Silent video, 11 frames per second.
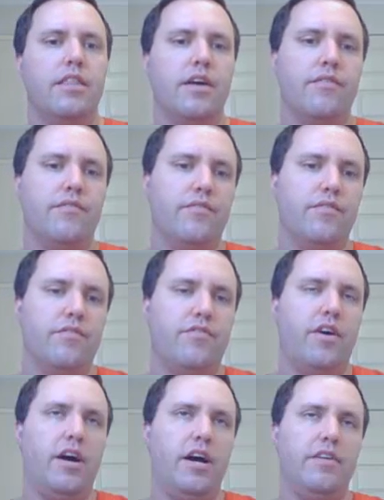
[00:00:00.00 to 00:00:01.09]
then
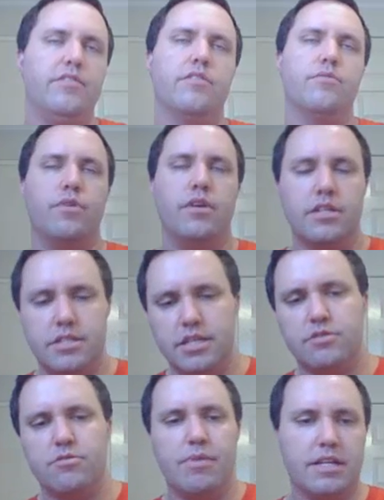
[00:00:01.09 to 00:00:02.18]
5 doesn't work,
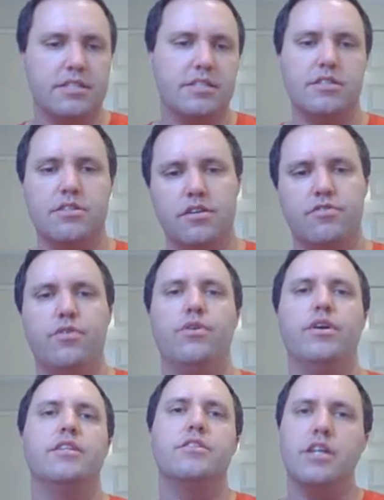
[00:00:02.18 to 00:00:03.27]
6, we're back to 6 times
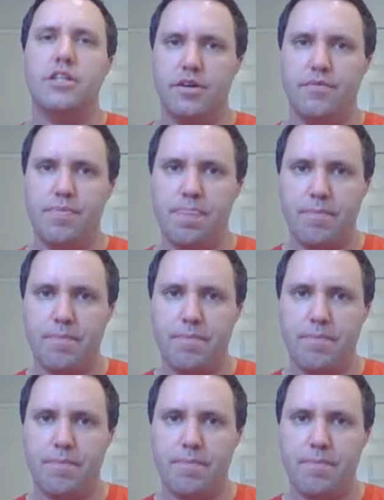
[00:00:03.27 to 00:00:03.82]
4, etc.